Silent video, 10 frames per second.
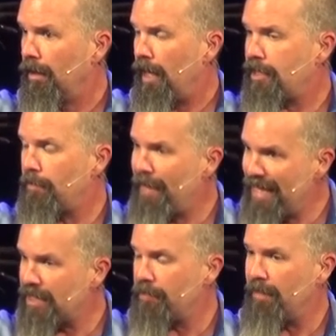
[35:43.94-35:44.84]
It's
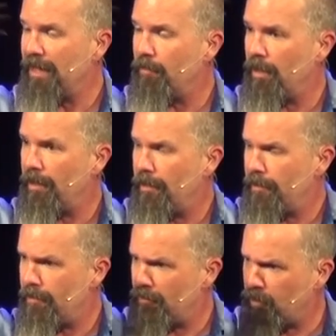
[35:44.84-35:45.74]
amazing me when
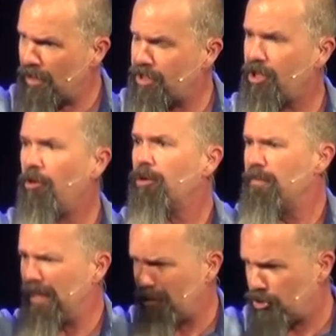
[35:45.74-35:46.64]
what's told to
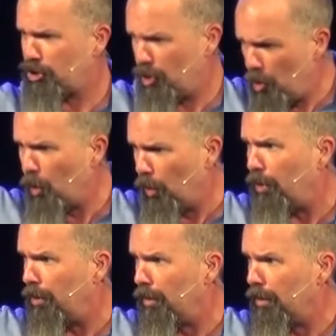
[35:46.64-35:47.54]
me at the school
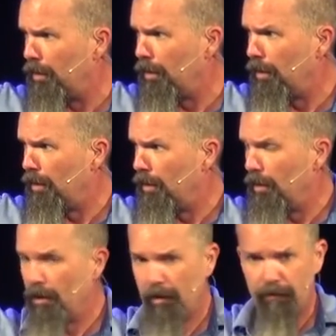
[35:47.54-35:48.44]

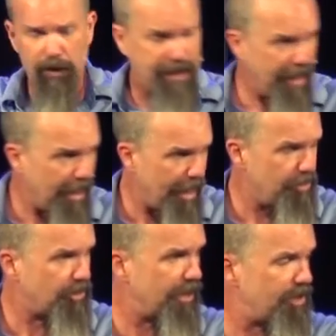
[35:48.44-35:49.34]
for
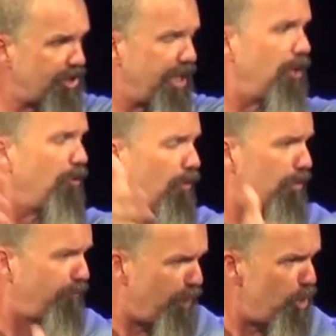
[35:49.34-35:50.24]
teenagers that steal
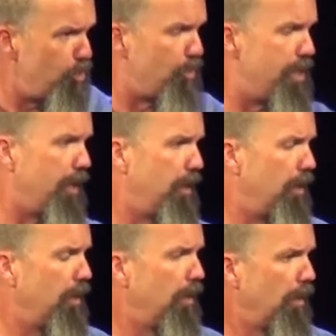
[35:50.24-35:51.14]
food.
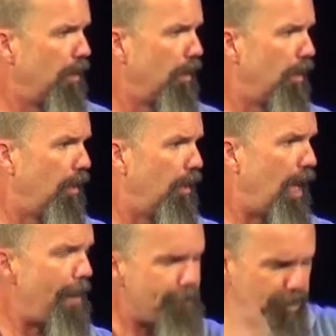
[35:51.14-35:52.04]

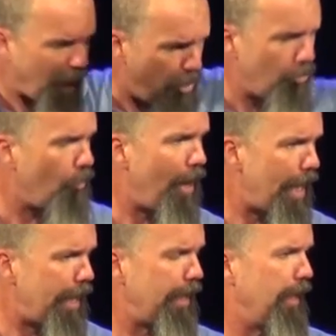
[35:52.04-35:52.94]
I'm blown
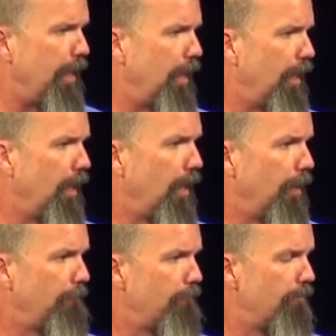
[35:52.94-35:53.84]
away.
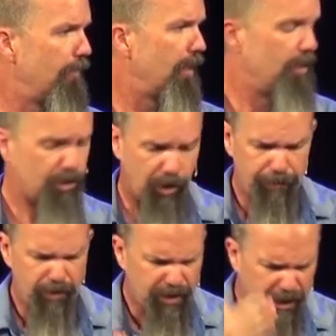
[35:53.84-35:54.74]

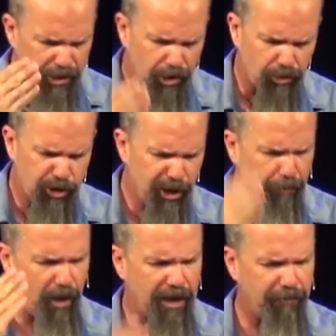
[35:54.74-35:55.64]
Scripture says you're going to
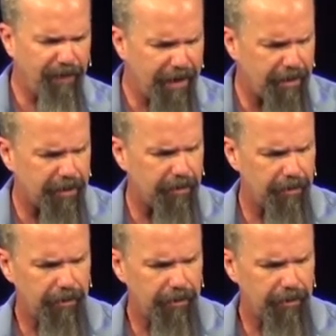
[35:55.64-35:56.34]
shipwreck your faith.